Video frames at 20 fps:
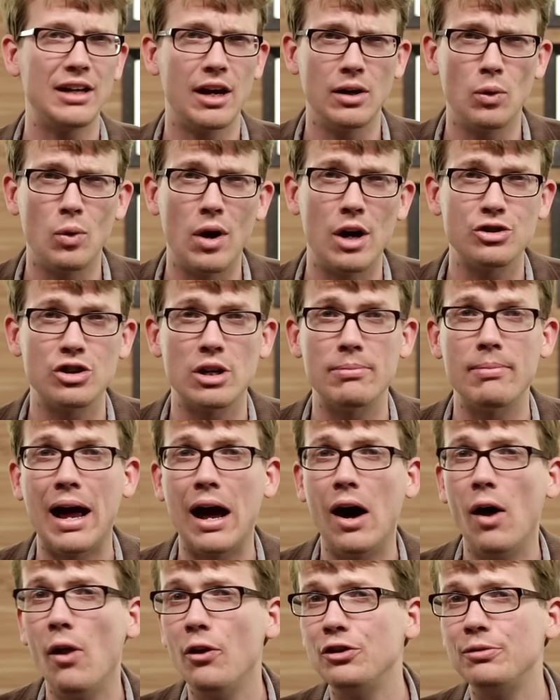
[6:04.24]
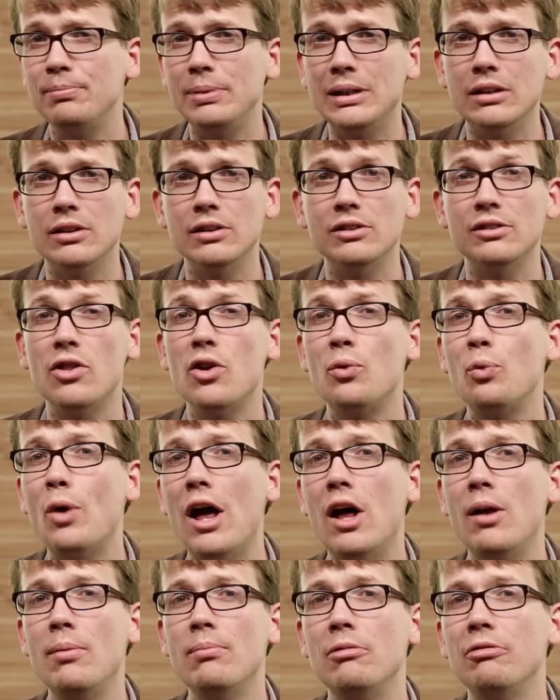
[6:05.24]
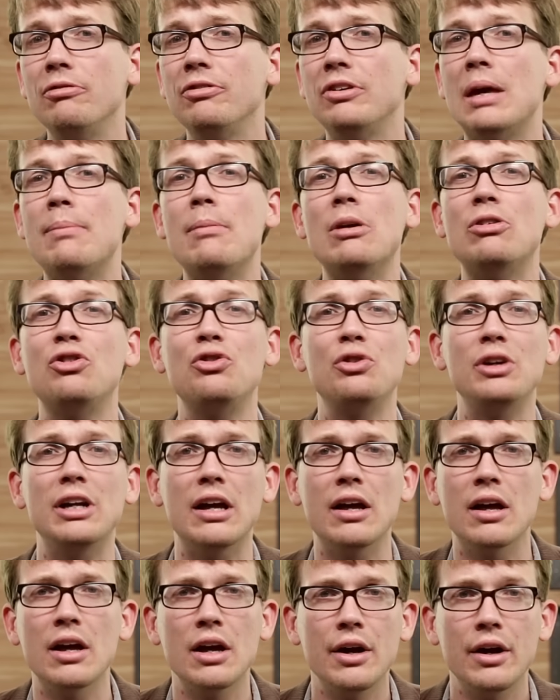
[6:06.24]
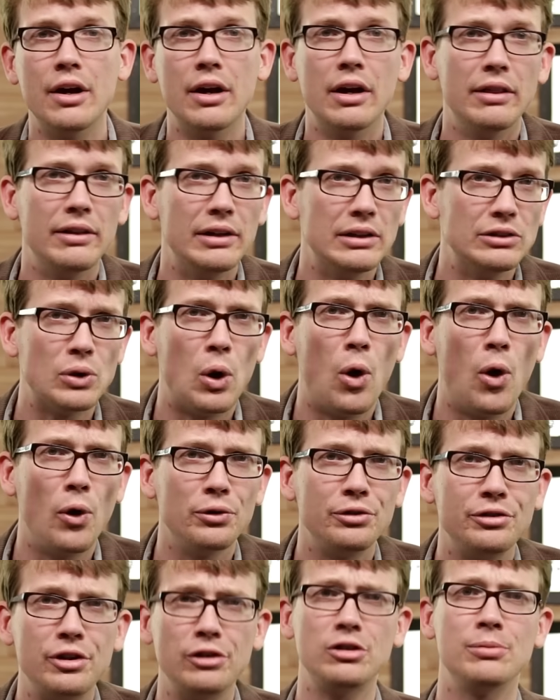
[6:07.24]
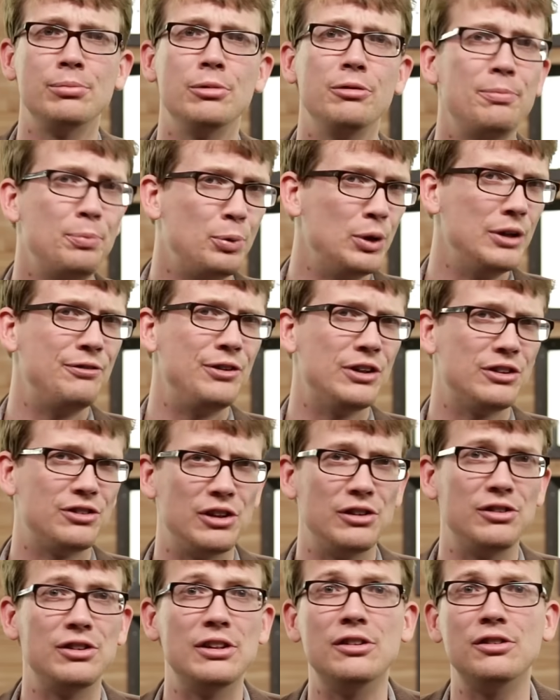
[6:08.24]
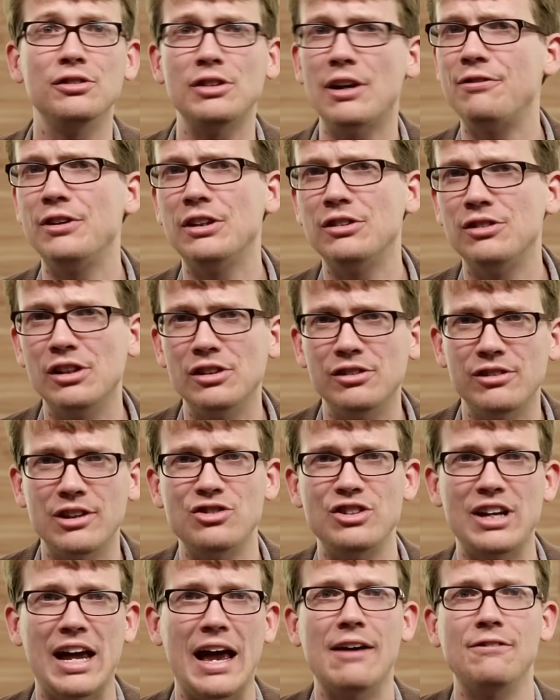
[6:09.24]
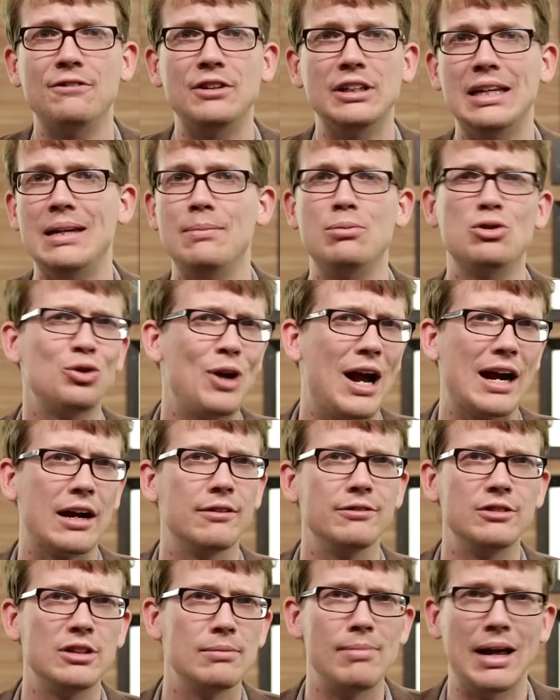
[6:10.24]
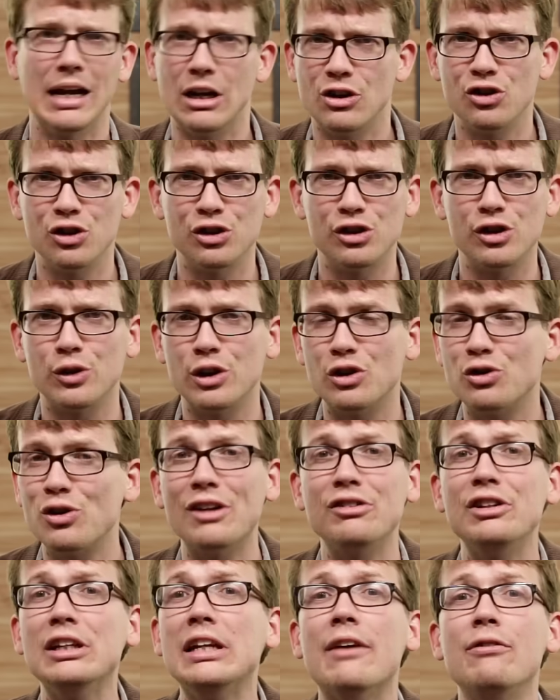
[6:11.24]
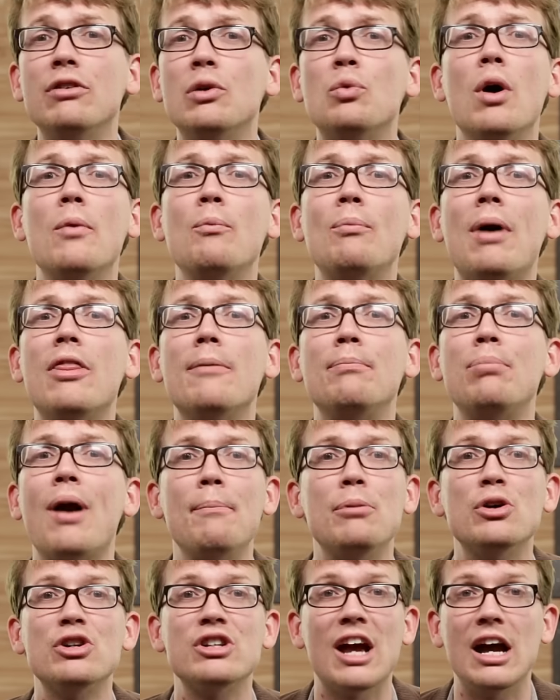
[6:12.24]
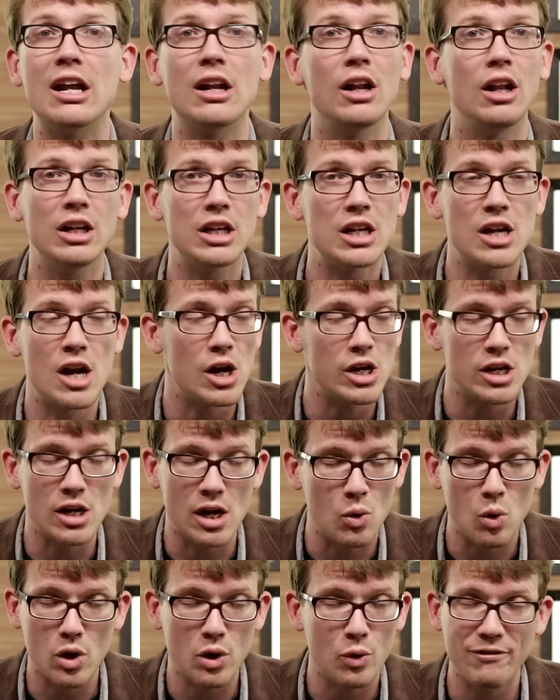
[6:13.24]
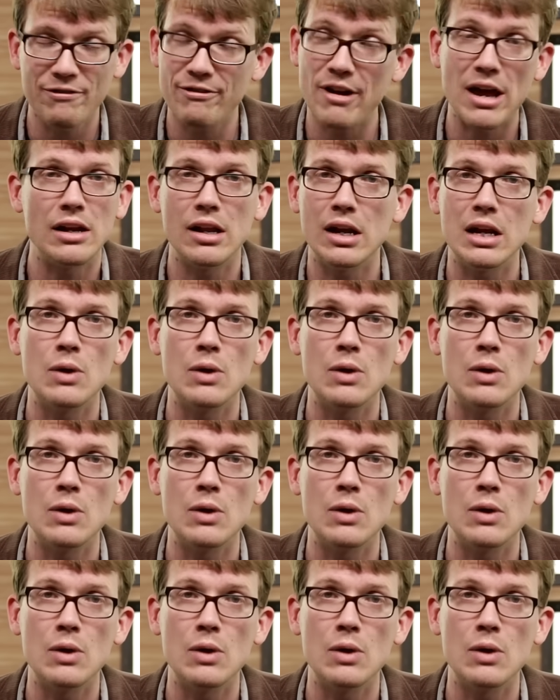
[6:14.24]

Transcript: to kind of watch our mouths, because in the realm of chemistria, there's a whole system of prefixes and suffixes that you have to keep track of to make sure you're addressing everyone by the proper title. You know, you don't want to offend